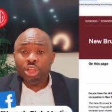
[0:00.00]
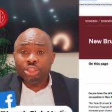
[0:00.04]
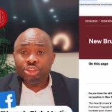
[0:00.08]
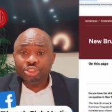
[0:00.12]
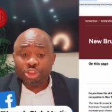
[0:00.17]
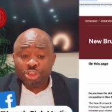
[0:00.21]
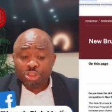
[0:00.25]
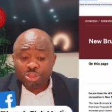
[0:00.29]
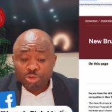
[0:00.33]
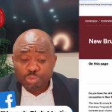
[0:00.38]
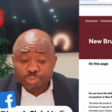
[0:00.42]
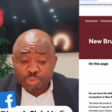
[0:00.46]

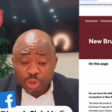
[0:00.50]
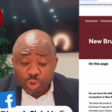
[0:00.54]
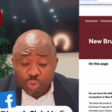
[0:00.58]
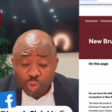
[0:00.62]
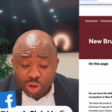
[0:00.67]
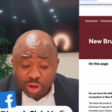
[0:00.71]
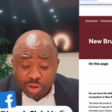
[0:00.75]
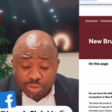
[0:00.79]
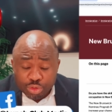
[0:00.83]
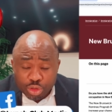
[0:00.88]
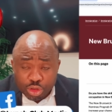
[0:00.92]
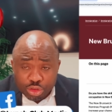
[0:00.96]
Just pick one
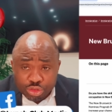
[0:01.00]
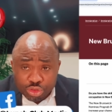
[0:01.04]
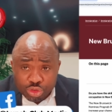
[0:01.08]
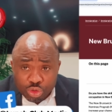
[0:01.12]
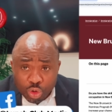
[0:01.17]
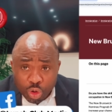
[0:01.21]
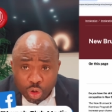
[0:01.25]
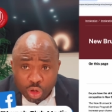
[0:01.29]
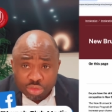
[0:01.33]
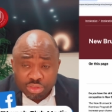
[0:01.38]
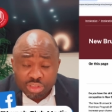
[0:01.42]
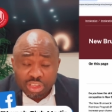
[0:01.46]
of those
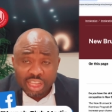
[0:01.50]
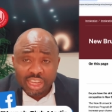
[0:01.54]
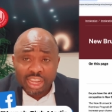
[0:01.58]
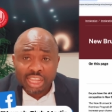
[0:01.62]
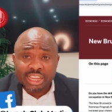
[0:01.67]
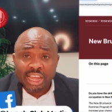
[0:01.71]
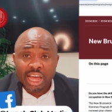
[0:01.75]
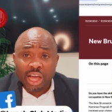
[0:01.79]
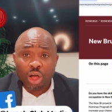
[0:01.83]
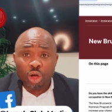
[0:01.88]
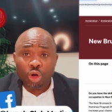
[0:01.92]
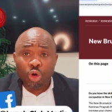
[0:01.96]
courses in
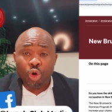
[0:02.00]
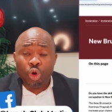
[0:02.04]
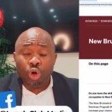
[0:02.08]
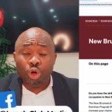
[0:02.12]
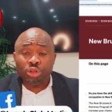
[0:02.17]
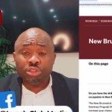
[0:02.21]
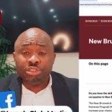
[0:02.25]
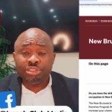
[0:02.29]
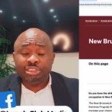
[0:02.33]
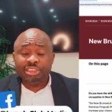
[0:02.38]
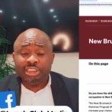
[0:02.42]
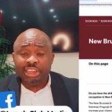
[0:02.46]
either
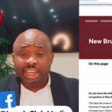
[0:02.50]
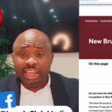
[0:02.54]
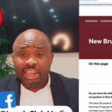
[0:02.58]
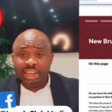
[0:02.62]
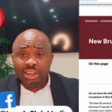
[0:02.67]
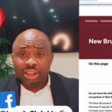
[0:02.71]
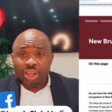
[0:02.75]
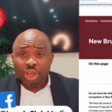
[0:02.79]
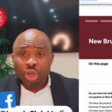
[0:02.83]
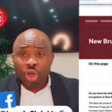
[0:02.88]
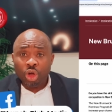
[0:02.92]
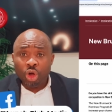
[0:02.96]
Oulton
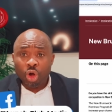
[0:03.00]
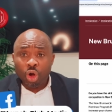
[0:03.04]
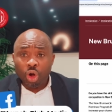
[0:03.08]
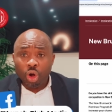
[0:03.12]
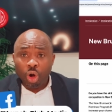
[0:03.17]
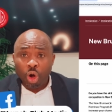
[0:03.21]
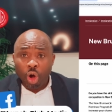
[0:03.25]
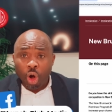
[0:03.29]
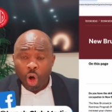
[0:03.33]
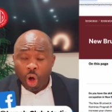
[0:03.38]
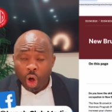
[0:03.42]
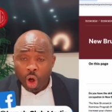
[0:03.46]

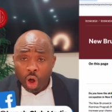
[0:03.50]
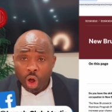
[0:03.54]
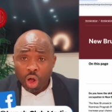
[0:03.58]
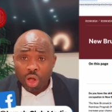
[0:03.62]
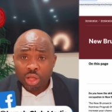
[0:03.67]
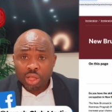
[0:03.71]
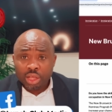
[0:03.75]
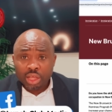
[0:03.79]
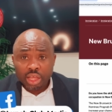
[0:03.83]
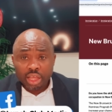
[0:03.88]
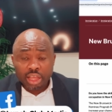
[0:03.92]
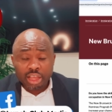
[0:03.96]
or
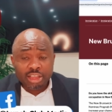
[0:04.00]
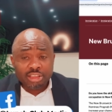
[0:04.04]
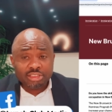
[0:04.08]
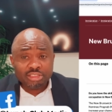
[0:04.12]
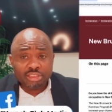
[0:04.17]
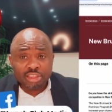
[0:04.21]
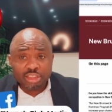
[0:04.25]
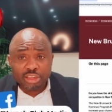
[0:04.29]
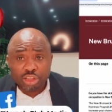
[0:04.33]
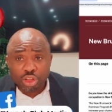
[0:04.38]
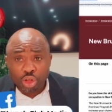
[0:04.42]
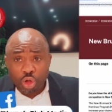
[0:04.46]

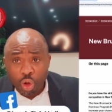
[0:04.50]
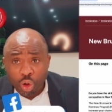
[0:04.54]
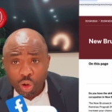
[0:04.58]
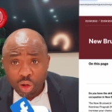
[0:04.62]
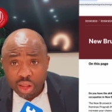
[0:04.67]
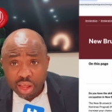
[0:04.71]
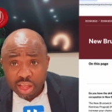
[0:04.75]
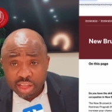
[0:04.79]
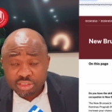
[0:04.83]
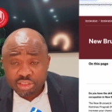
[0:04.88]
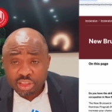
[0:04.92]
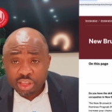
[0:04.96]
Eastern
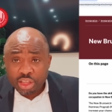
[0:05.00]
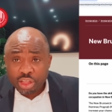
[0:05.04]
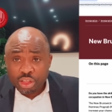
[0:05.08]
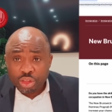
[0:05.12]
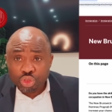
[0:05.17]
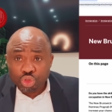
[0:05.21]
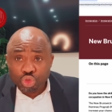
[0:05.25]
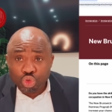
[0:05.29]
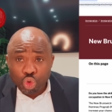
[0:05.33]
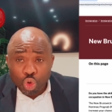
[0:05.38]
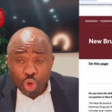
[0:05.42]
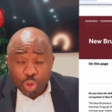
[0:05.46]
College.
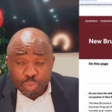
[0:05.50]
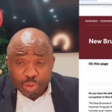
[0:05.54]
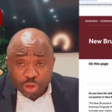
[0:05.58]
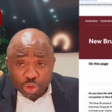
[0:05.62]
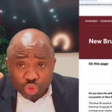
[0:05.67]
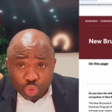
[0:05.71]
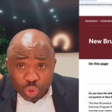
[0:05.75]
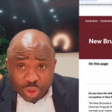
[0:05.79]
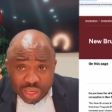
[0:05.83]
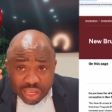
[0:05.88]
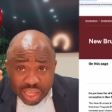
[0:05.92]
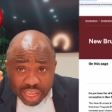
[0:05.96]
Do
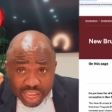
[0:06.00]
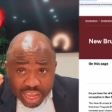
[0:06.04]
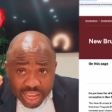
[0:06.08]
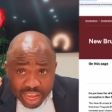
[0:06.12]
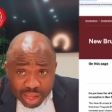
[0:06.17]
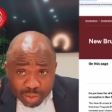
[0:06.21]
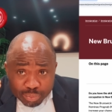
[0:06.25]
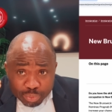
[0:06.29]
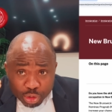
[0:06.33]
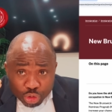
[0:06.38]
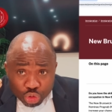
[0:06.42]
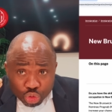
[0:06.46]
between
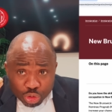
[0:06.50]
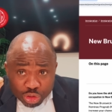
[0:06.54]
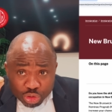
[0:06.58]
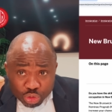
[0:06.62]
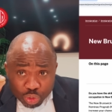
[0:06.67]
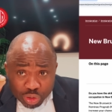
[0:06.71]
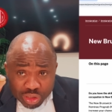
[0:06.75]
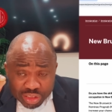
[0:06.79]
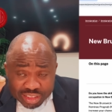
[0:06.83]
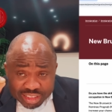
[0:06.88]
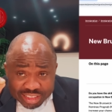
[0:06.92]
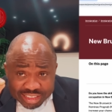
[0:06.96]
eight,
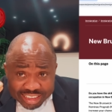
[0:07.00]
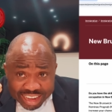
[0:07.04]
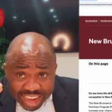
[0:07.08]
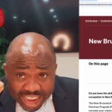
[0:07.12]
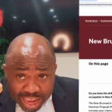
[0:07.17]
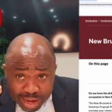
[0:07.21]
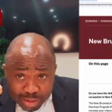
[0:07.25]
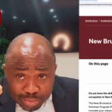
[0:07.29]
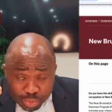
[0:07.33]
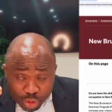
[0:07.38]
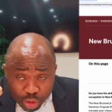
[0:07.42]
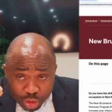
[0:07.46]
between
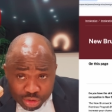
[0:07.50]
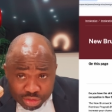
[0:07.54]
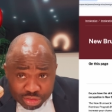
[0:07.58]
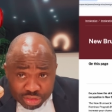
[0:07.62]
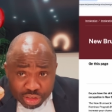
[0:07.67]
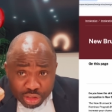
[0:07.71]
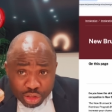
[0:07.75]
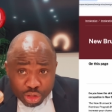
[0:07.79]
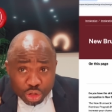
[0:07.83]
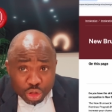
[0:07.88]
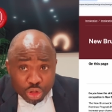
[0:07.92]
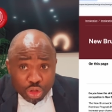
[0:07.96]
ten months
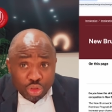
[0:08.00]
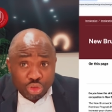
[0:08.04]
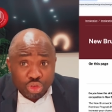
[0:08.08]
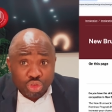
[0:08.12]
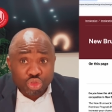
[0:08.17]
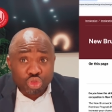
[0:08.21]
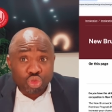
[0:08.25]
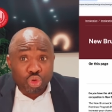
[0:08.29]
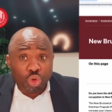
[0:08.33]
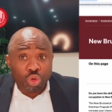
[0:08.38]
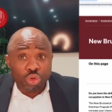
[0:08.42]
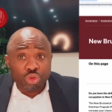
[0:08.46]

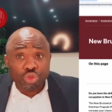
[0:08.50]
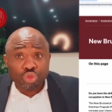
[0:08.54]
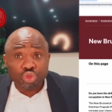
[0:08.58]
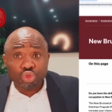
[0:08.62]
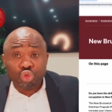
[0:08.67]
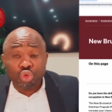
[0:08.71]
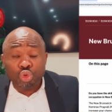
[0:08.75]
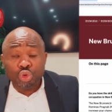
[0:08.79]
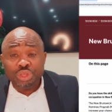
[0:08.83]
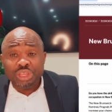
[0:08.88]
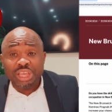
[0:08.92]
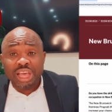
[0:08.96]
to
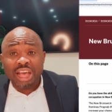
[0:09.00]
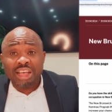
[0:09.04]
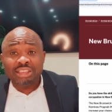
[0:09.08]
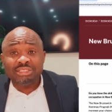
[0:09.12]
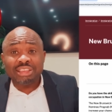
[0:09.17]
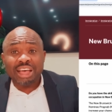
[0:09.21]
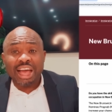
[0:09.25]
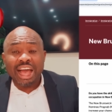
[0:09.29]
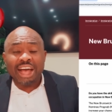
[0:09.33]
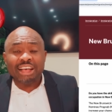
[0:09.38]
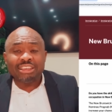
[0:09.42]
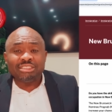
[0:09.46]
two years.
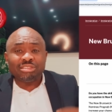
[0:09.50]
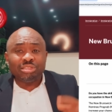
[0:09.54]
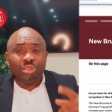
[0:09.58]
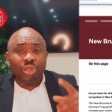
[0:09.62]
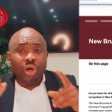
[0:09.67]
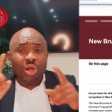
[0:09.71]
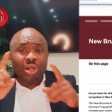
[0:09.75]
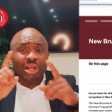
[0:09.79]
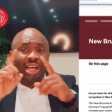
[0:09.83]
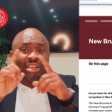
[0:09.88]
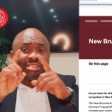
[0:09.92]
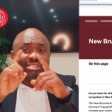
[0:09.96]
As
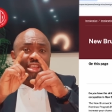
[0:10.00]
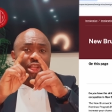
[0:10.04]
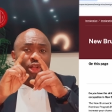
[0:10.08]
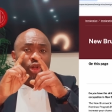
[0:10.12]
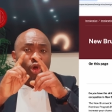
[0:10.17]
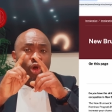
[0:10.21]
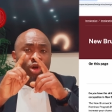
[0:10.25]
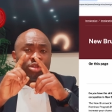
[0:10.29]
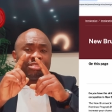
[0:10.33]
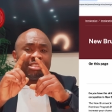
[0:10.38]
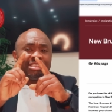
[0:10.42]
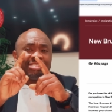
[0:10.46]
long as the
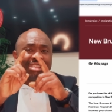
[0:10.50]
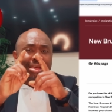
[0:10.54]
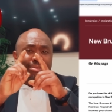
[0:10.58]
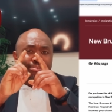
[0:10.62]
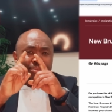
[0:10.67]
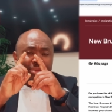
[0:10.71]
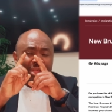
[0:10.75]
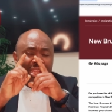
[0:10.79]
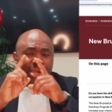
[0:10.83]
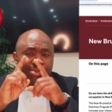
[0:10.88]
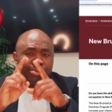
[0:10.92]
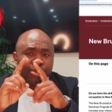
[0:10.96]
course is a
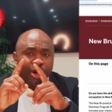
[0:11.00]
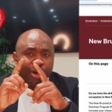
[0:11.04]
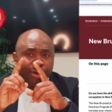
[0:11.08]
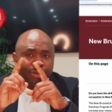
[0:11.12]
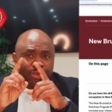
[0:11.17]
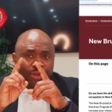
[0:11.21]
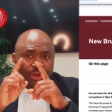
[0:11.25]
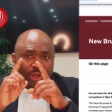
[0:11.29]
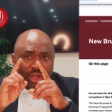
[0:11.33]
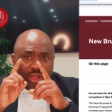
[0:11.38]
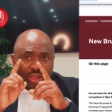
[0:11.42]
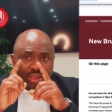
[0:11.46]
minimum of
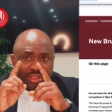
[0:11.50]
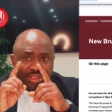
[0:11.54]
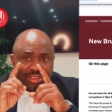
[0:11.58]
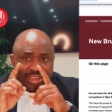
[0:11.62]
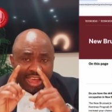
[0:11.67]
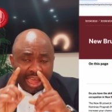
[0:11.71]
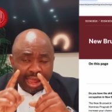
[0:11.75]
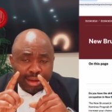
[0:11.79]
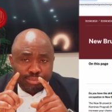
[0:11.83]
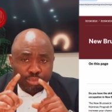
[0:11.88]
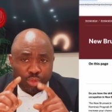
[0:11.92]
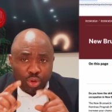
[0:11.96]

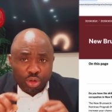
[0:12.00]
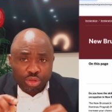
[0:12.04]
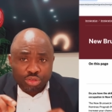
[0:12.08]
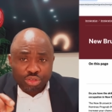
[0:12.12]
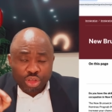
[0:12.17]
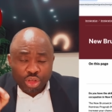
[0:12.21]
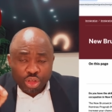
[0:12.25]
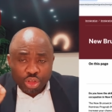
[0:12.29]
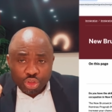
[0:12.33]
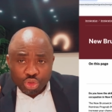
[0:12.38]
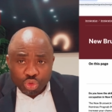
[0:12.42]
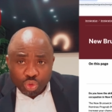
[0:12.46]
ten months,
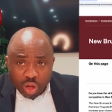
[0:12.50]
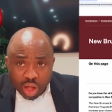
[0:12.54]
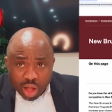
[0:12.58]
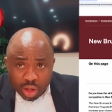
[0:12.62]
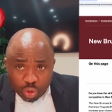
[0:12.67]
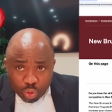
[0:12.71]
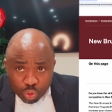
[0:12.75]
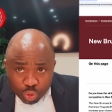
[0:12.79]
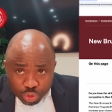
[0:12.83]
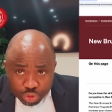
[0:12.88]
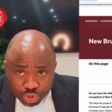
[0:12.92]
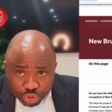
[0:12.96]
you are
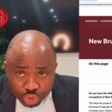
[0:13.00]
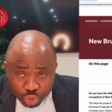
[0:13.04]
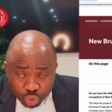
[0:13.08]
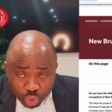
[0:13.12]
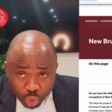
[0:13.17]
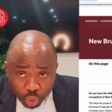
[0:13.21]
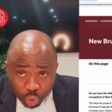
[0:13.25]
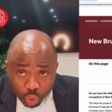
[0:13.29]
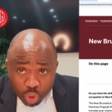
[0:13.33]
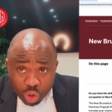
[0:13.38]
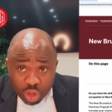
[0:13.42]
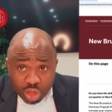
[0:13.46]
good to
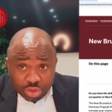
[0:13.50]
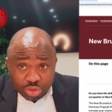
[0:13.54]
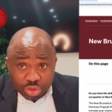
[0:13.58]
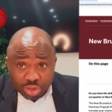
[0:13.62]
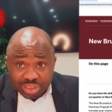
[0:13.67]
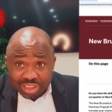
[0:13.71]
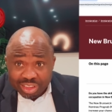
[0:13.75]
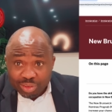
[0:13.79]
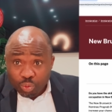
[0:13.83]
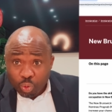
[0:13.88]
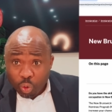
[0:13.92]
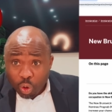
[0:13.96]
go. So
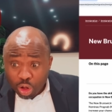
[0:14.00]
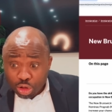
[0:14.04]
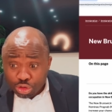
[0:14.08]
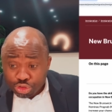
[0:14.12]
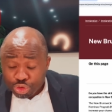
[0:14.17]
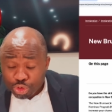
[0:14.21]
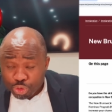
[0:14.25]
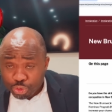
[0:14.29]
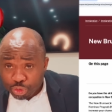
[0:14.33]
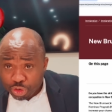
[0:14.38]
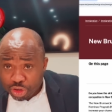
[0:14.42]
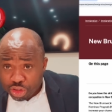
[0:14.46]
the, once
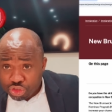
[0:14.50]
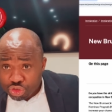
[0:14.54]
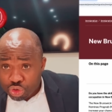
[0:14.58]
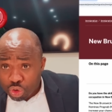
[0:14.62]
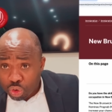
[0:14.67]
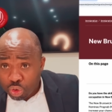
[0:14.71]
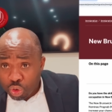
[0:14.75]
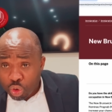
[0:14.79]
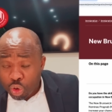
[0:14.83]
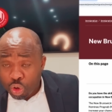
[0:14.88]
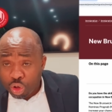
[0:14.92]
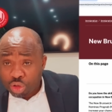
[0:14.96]
you finish your
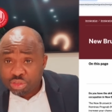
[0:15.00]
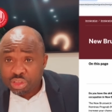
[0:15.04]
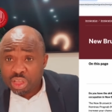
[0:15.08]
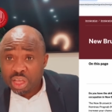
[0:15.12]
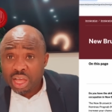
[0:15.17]
course,